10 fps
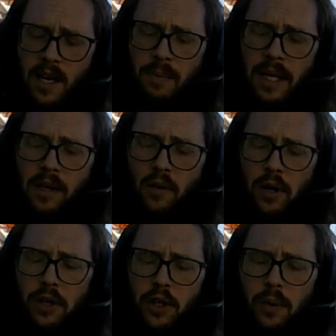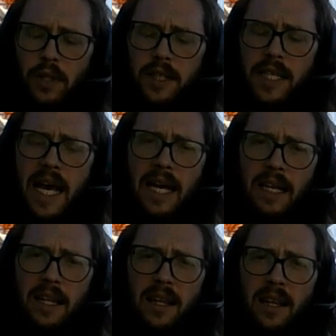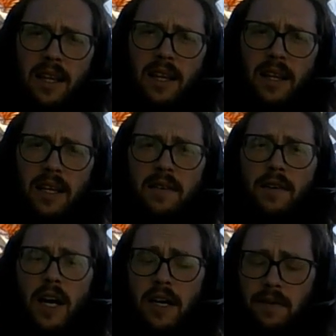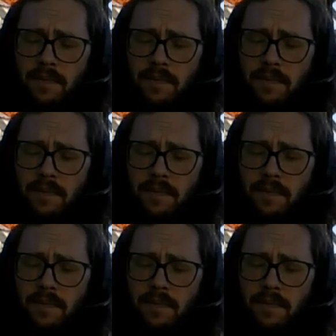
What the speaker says: Being royal, you will attain the divine.